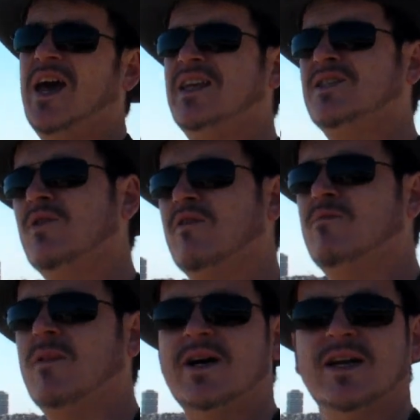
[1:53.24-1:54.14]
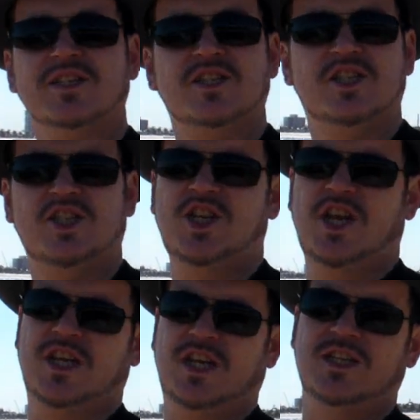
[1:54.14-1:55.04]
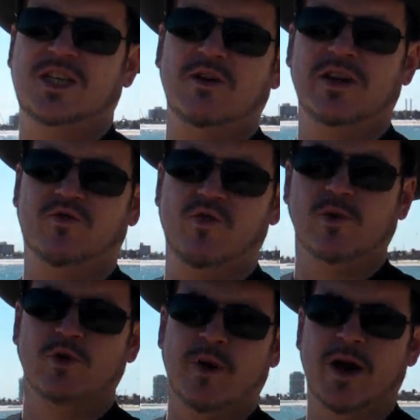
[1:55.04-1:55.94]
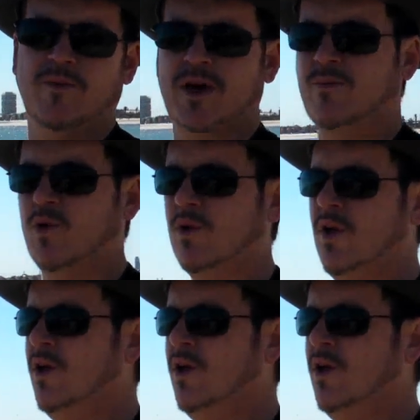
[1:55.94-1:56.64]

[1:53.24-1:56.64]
and that sort of mindless shit is only dribbled by people